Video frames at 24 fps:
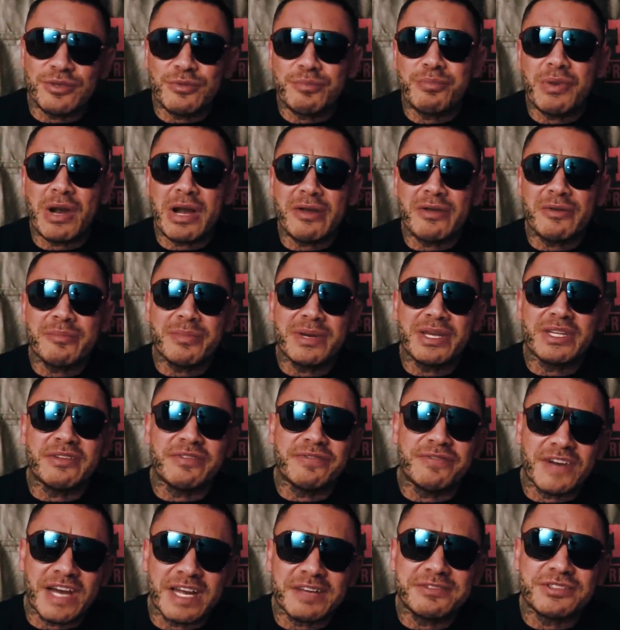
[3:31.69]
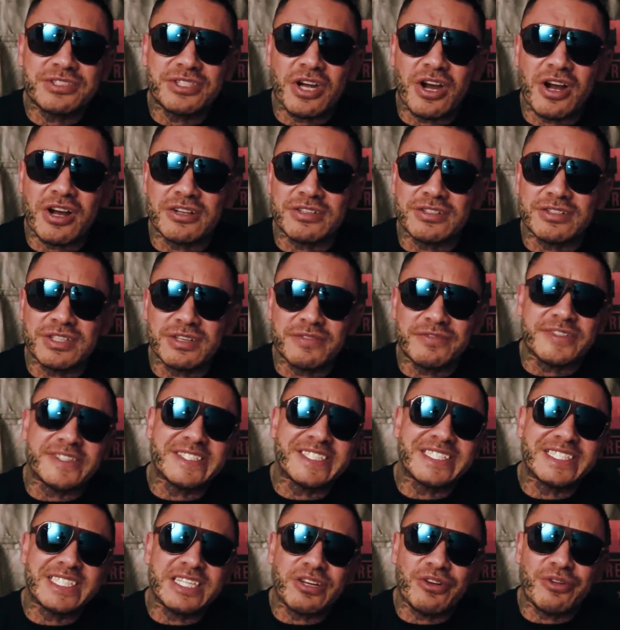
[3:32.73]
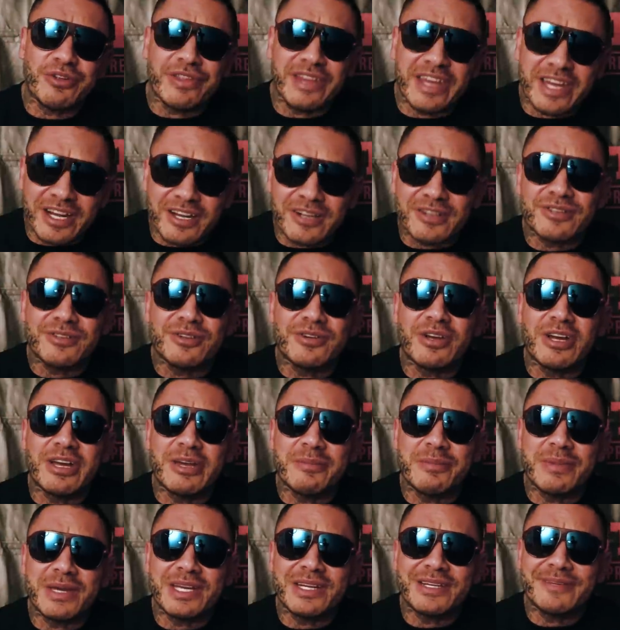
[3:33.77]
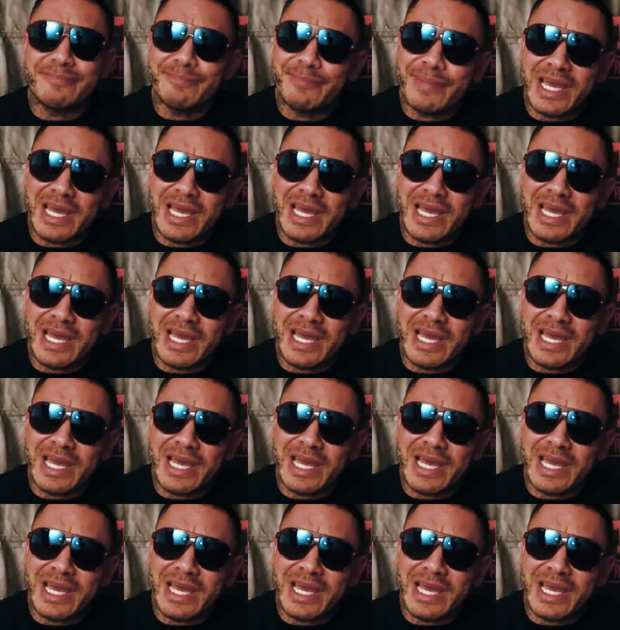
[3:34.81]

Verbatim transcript: you've probably been to Five Stars if it's still there, you know what I mean?